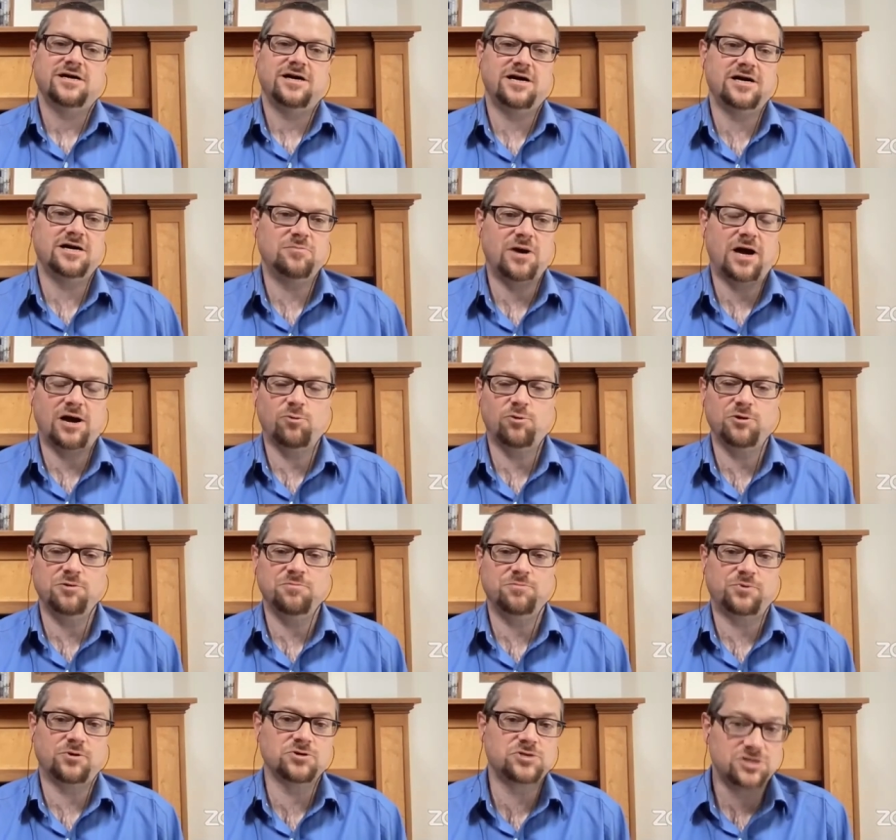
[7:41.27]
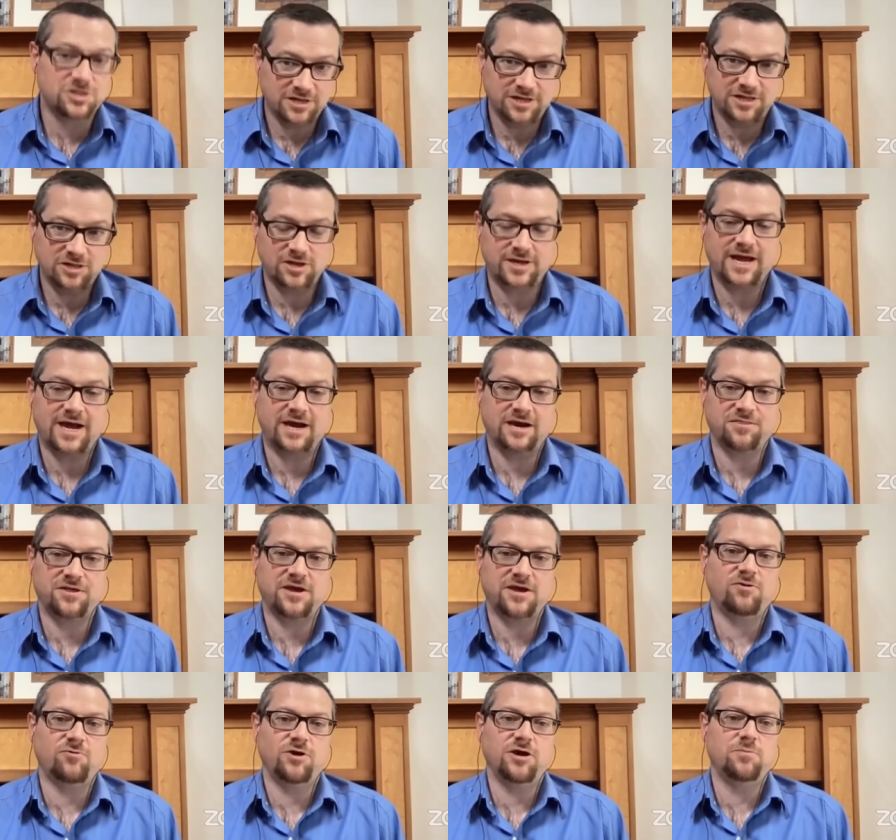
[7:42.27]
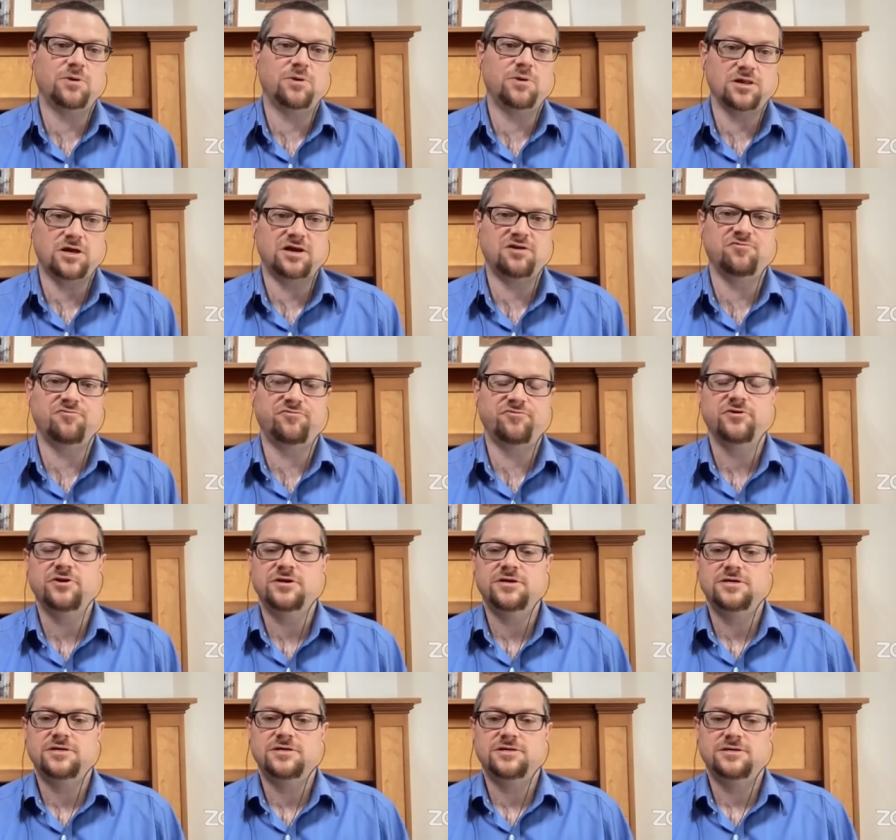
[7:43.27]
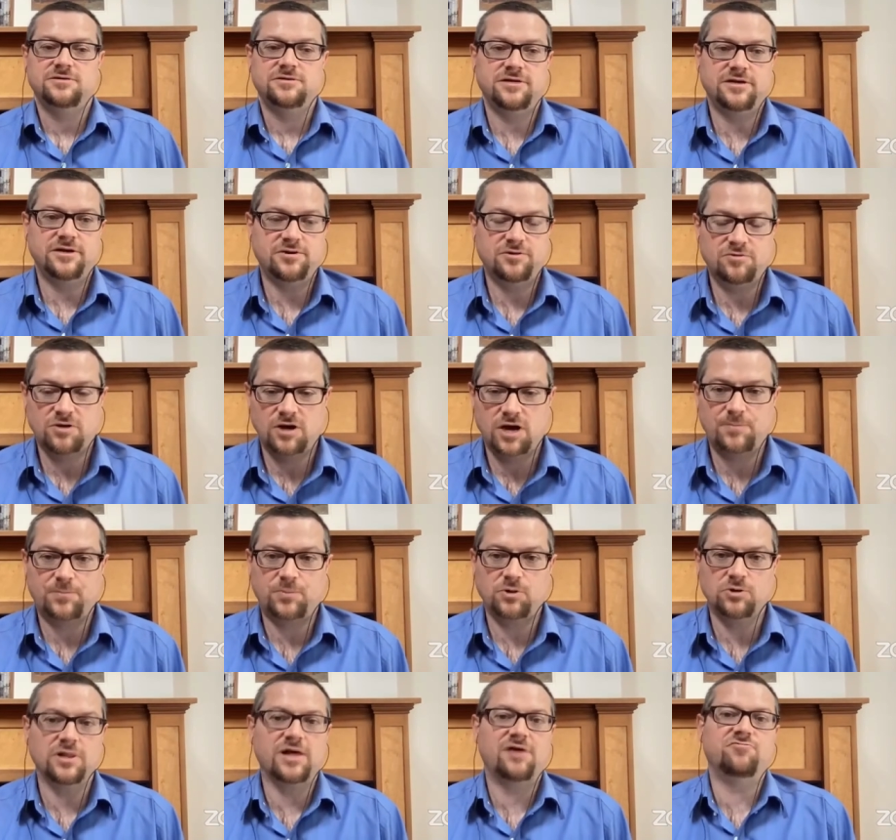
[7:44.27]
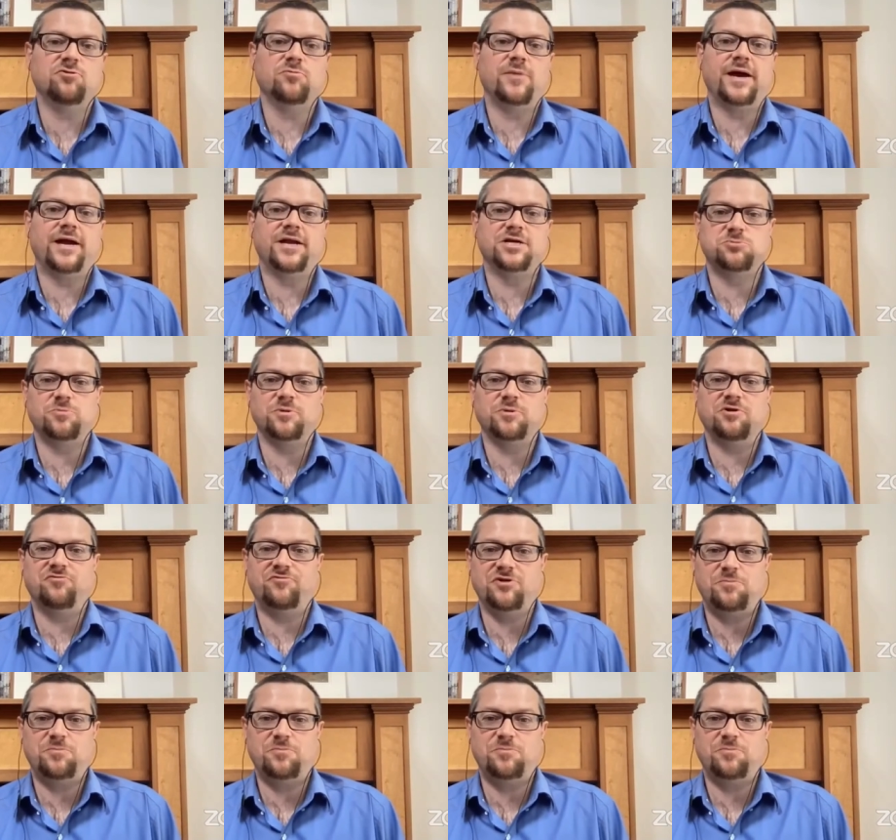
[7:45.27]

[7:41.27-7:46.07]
um, i wouldn't personally look at it that way but a lot of you know upper level management or